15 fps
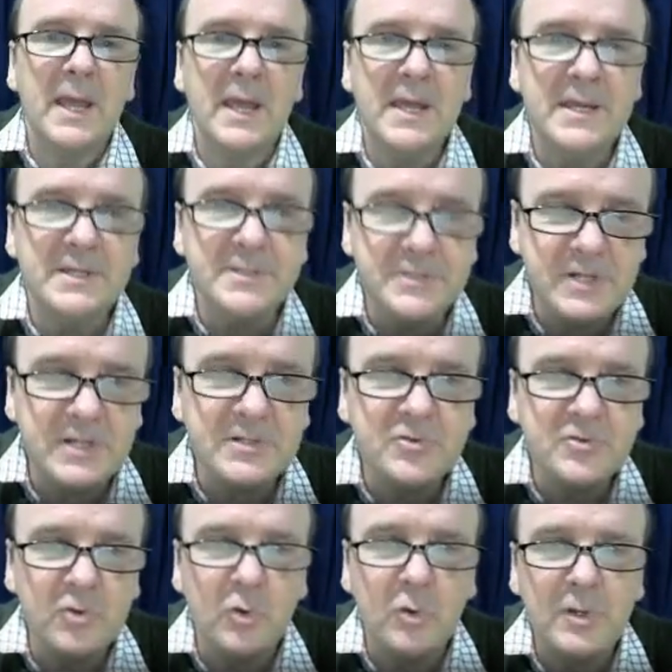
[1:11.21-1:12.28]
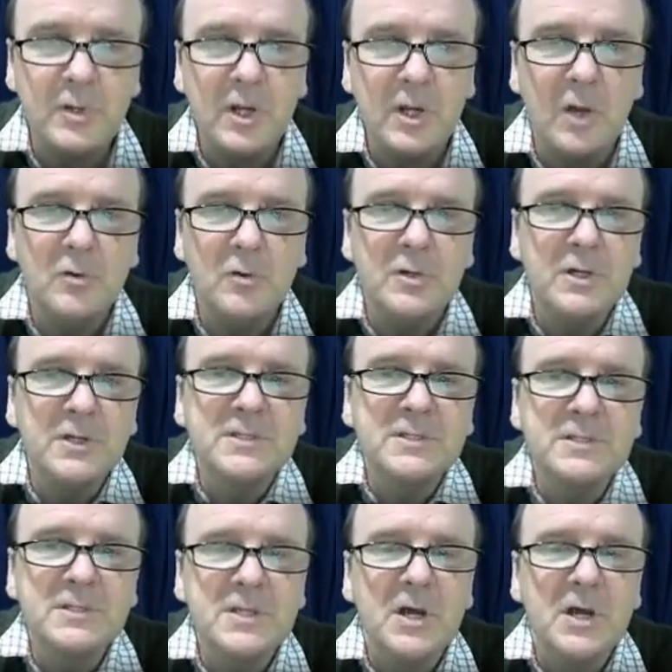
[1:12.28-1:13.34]
is just draw the
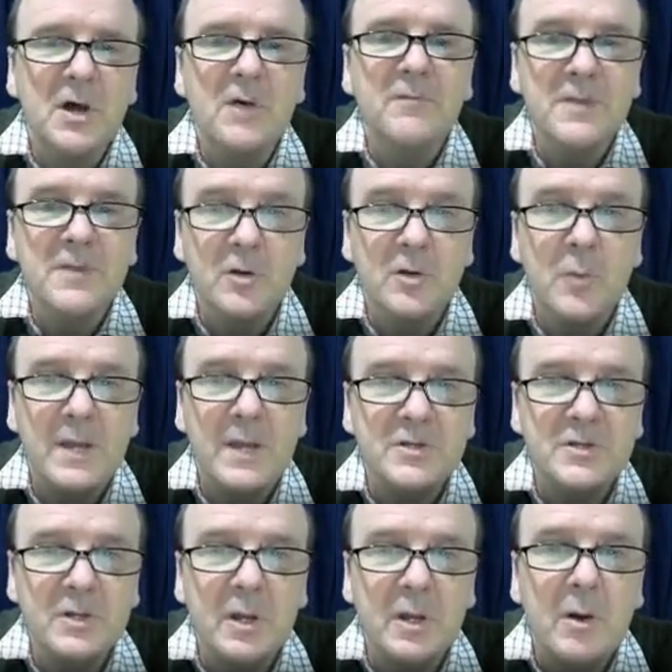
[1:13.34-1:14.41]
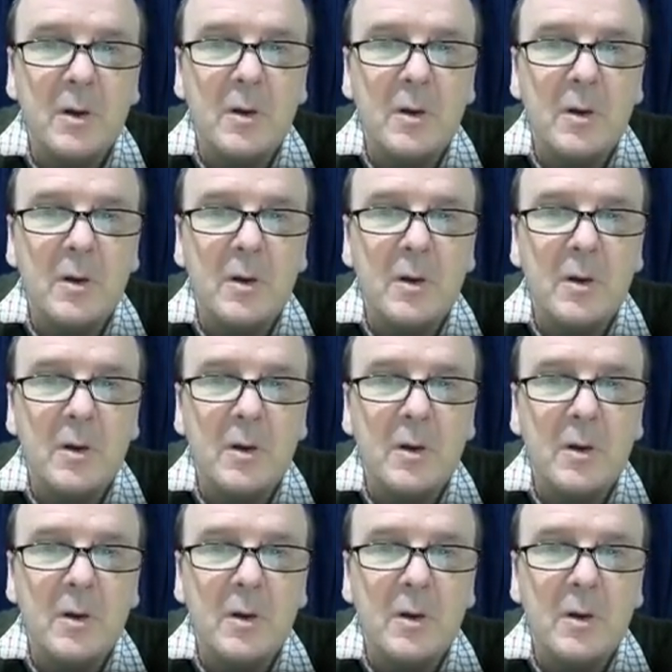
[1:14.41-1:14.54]
locus of the equation.